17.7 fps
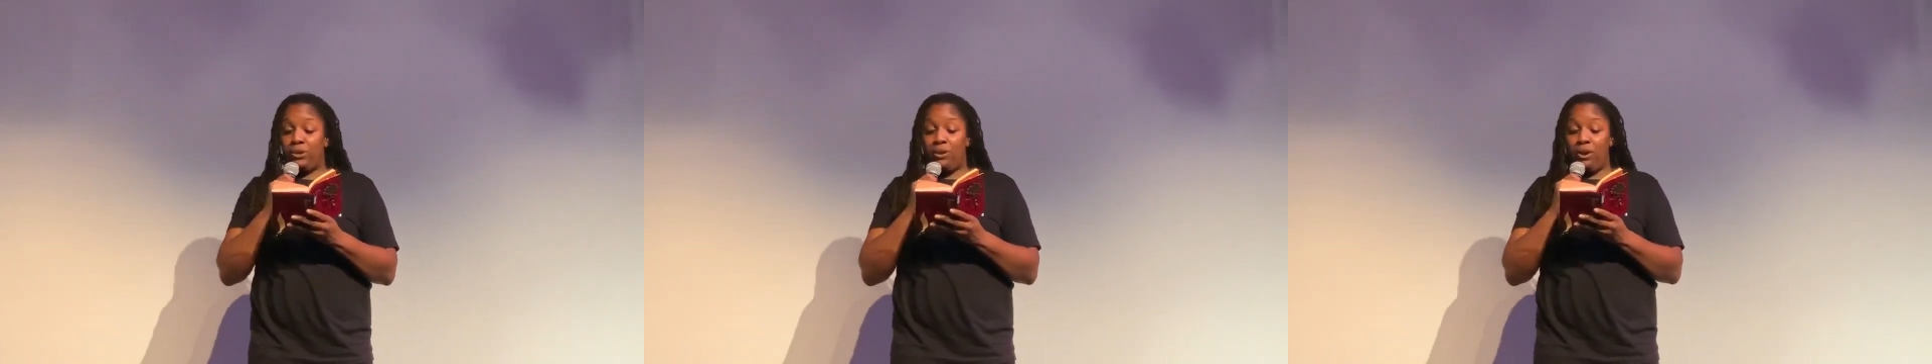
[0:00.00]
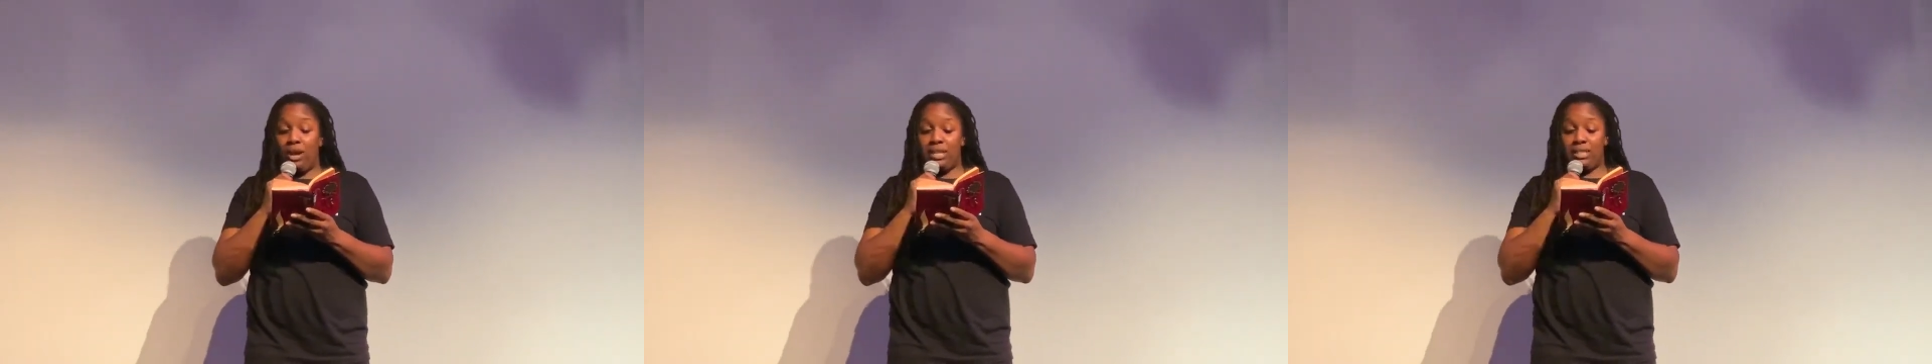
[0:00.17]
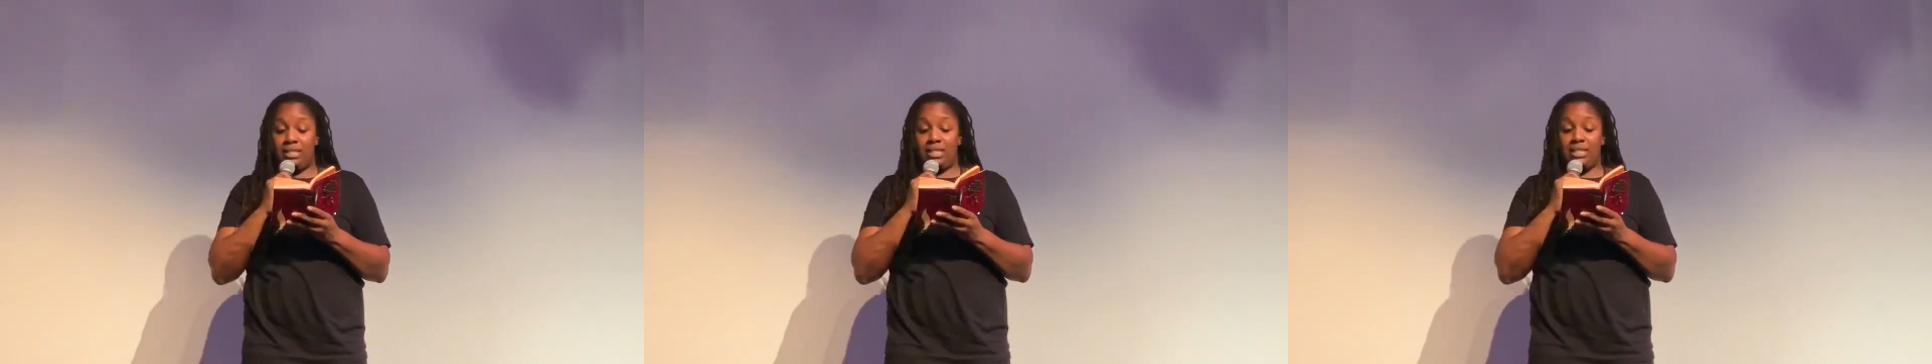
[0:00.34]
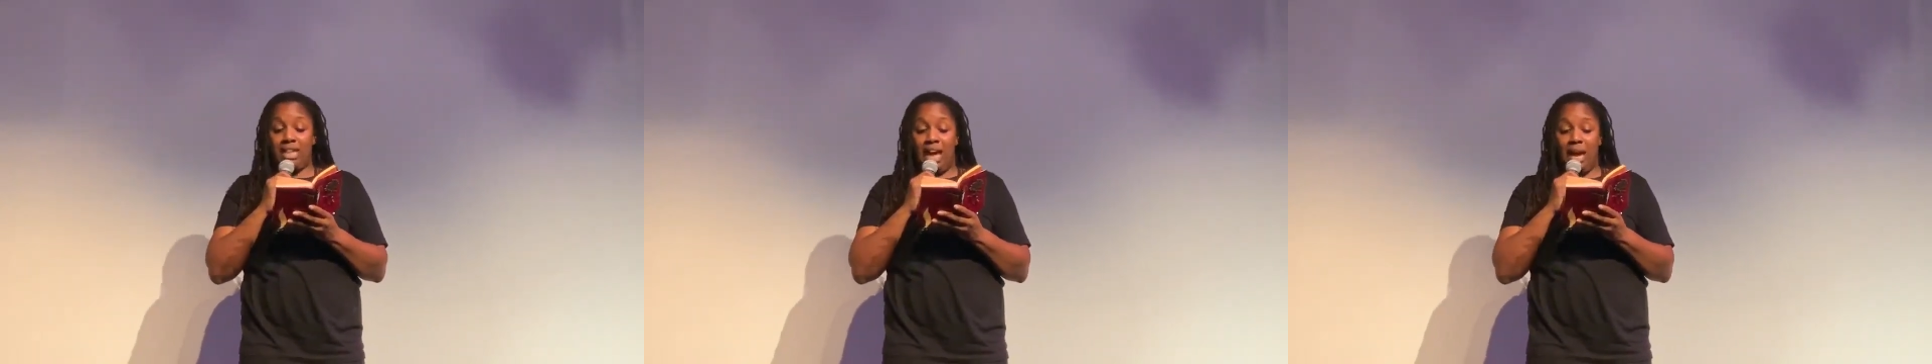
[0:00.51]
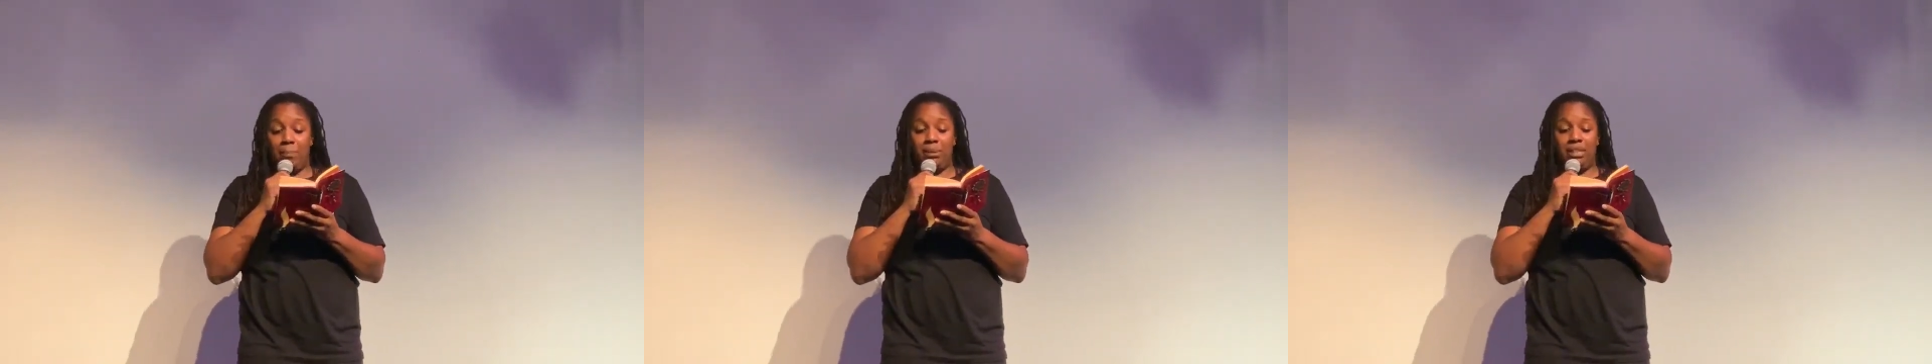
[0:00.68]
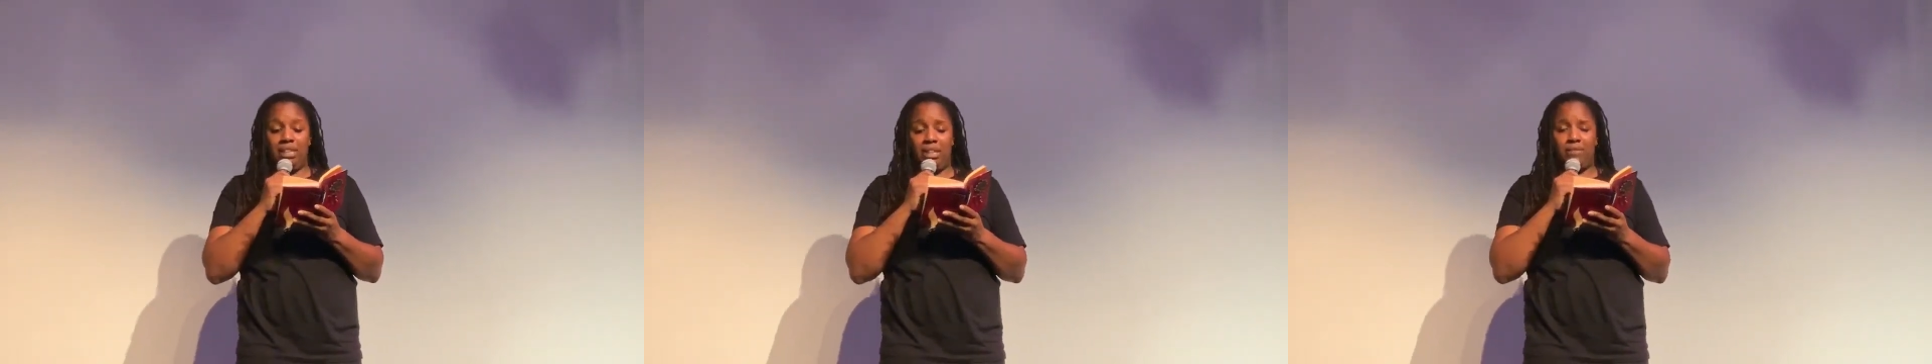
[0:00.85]
across since
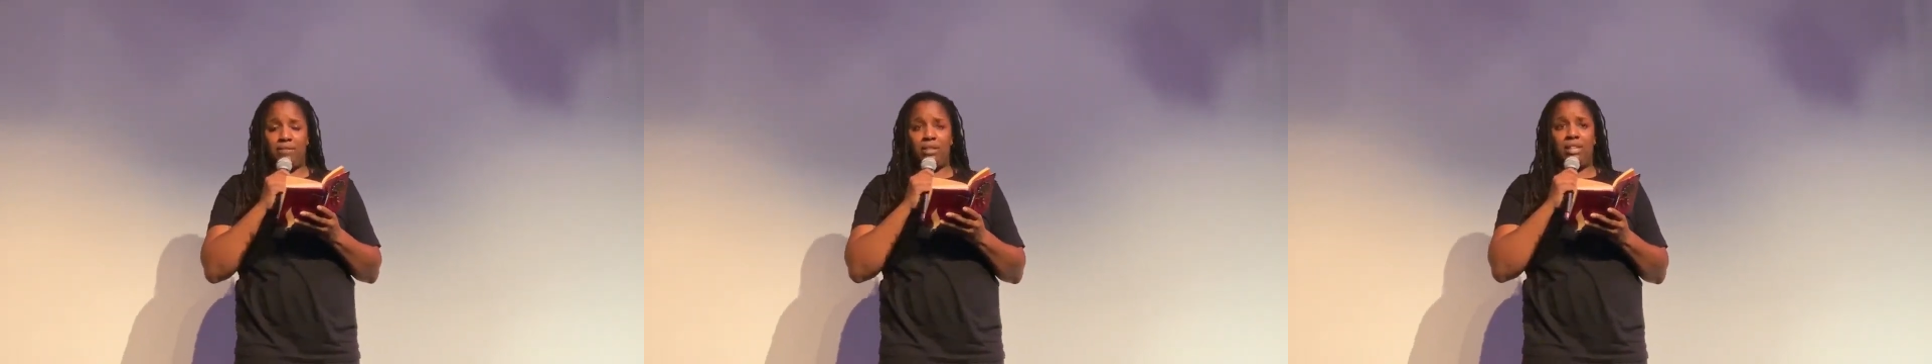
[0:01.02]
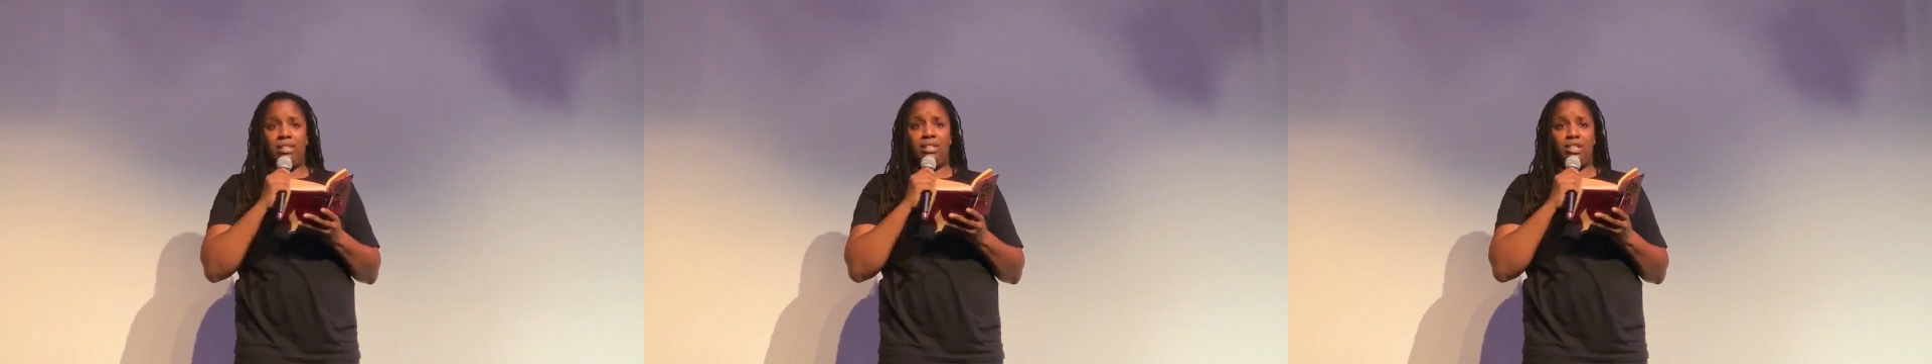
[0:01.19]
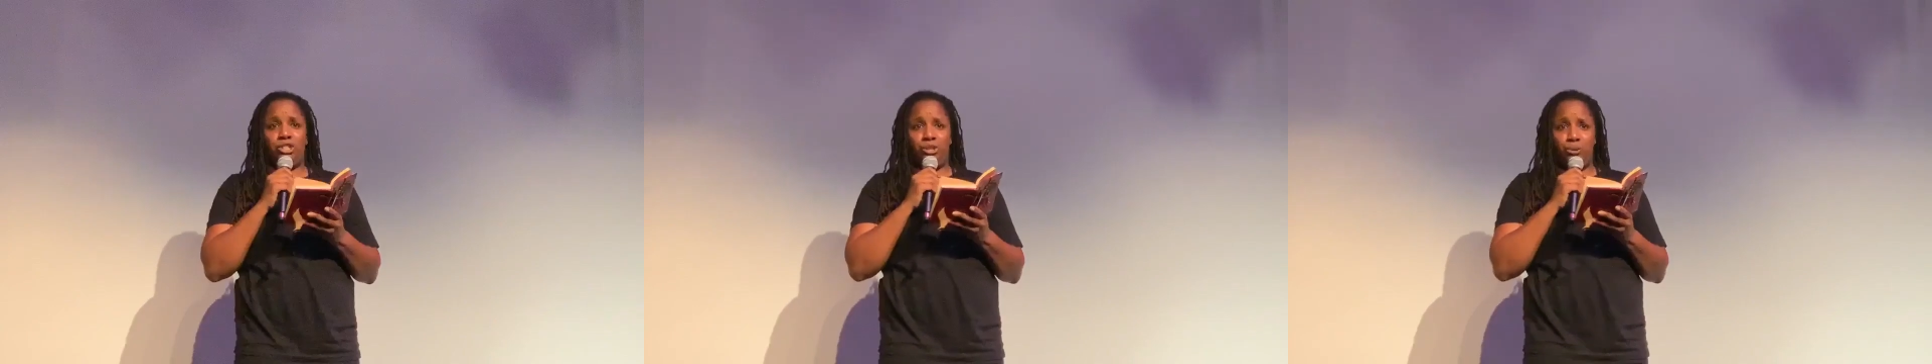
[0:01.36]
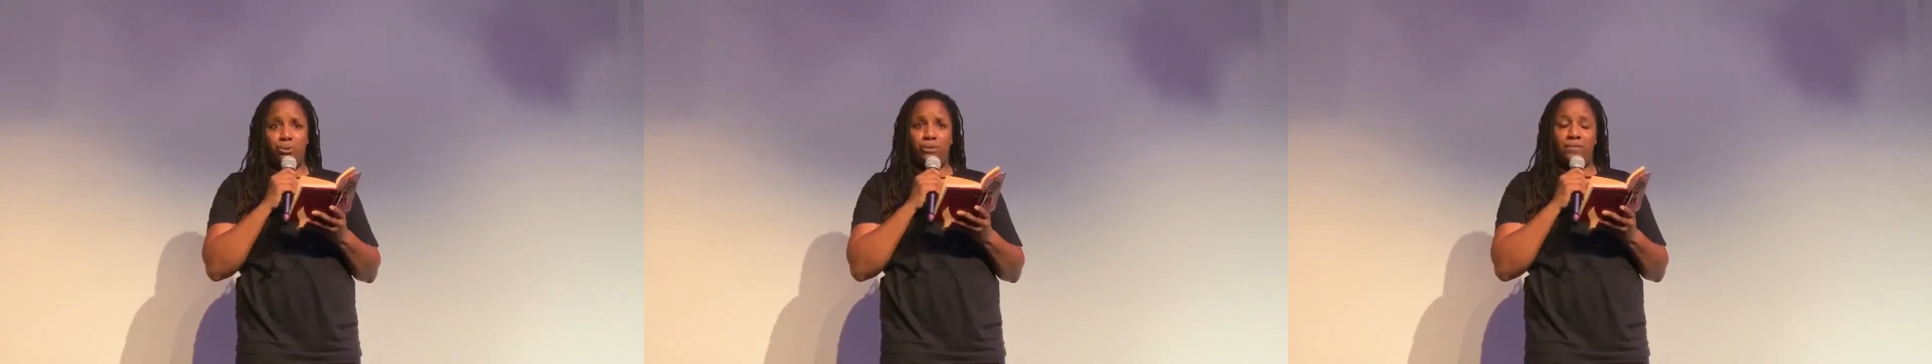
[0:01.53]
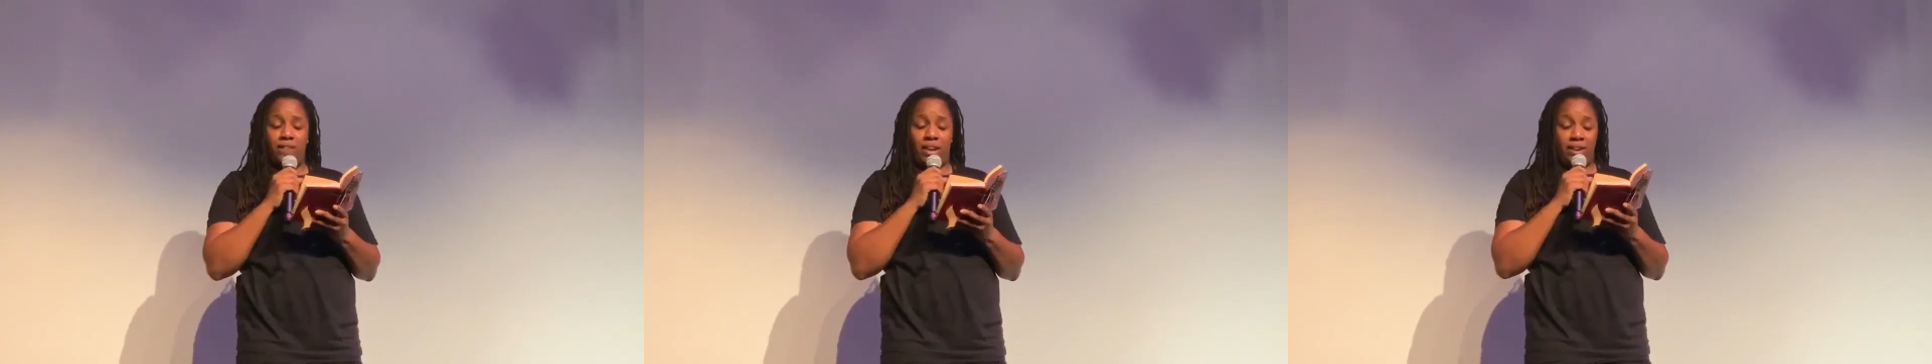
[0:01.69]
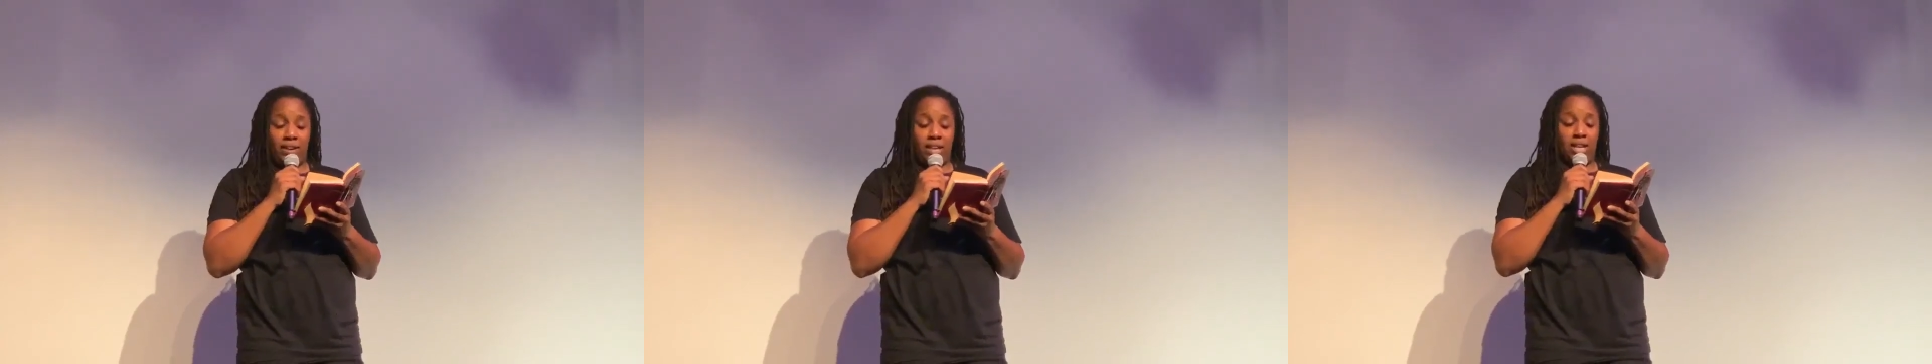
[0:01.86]
I believed in the tooth
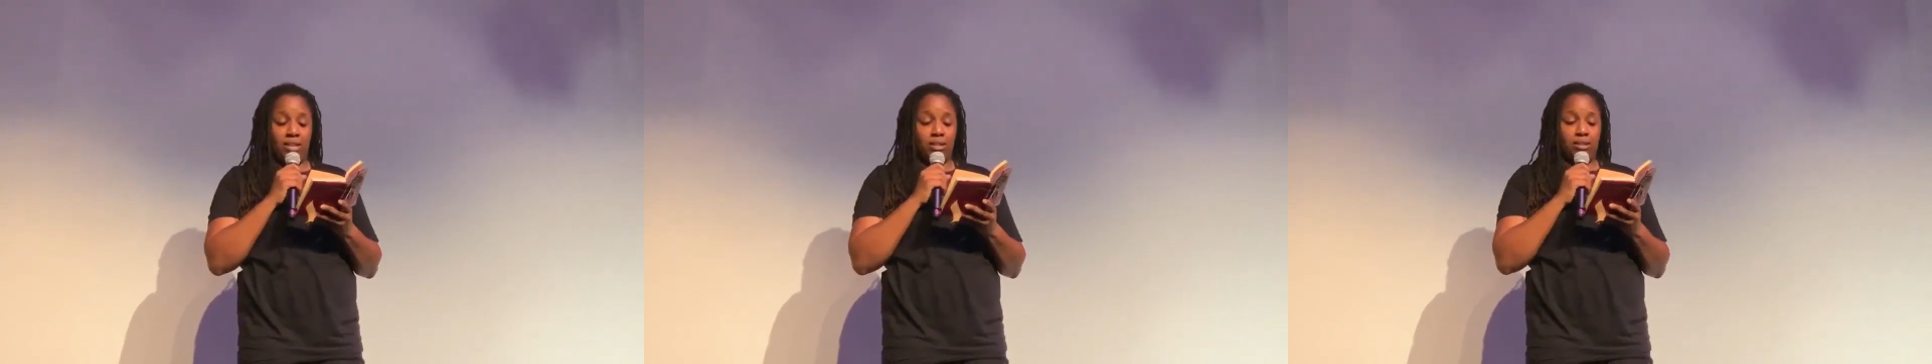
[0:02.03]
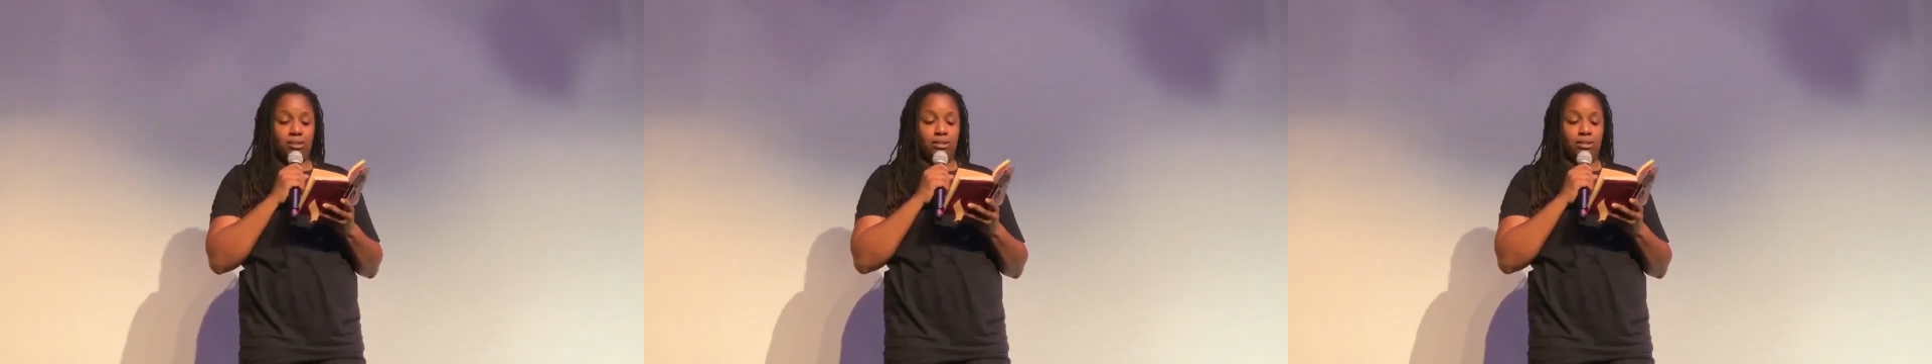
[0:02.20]
fairy.